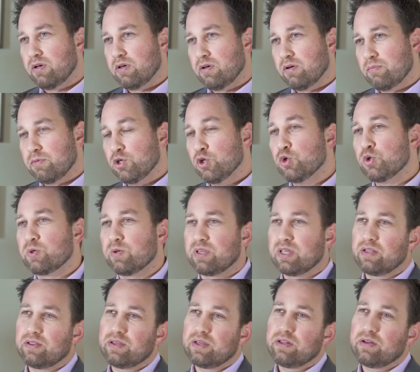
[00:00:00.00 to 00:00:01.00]
um,
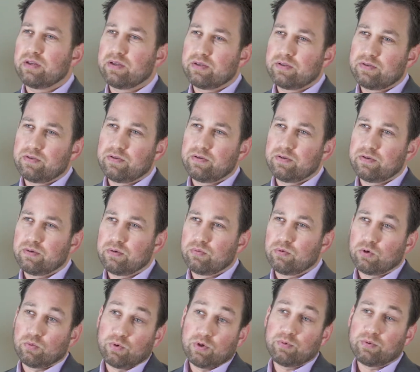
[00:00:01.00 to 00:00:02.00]
usually leading to
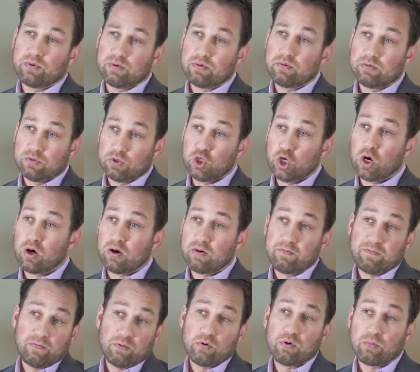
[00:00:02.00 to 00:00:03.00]
what we would call
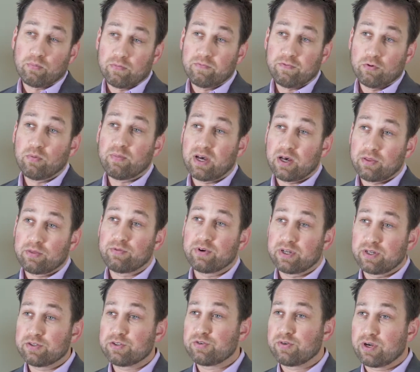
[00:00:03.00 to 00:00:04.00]
full, full mouth
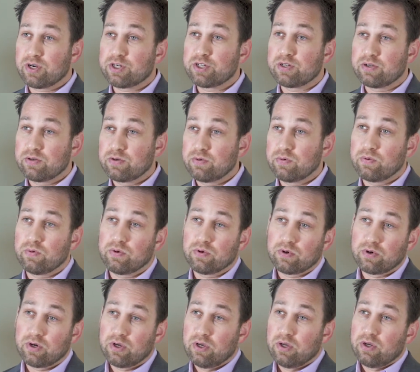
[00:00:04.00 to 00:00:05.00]
reconstruction,
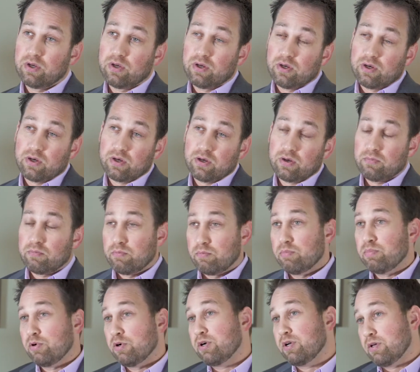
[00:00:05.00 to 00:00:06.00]
or um,
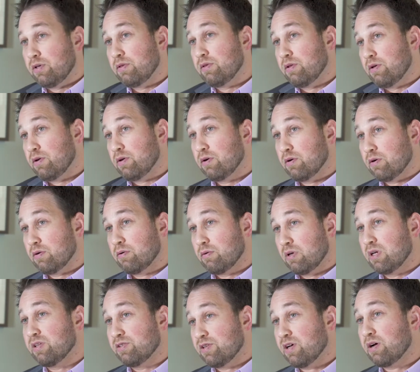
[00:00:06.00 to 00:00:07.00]
putting their
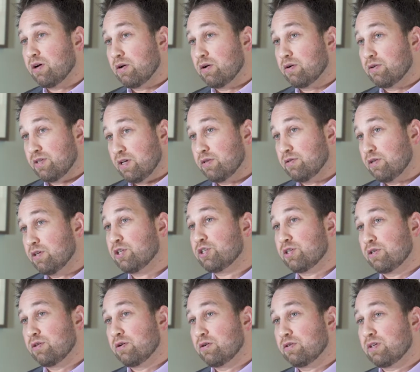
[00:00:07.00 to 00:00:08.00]
entire
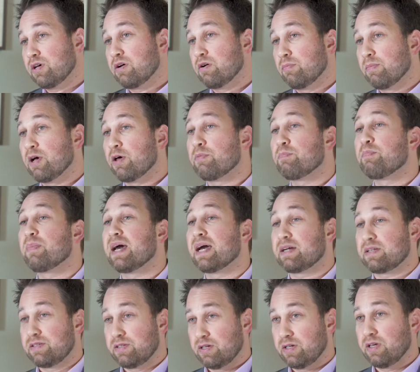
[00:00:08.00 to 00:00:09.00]
dentition, their entire mouth
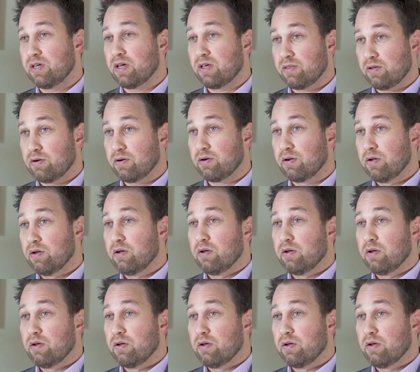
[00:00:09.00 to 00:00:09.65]
back together,